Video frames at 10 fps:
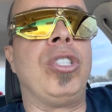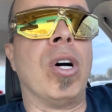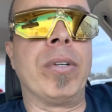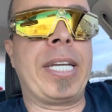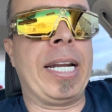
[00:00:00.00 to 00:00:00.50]

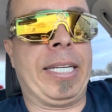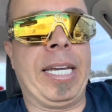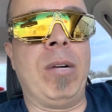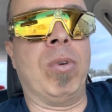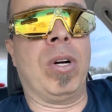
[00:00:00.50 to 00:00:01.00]
Don't get a
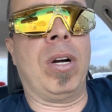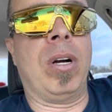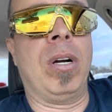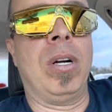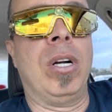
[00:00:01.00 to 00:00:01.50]
kid with
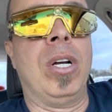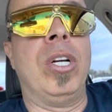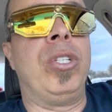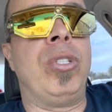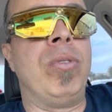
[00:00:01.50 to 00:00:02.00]
her.
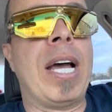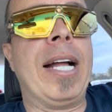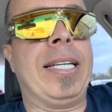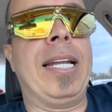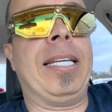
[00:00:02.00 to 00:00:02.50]
Do
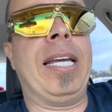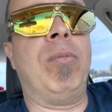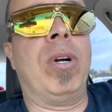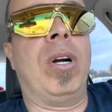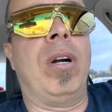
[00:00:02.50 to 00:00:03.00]
not get a kid
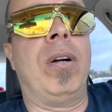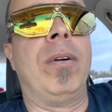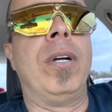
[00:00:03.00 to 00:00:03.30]
with her.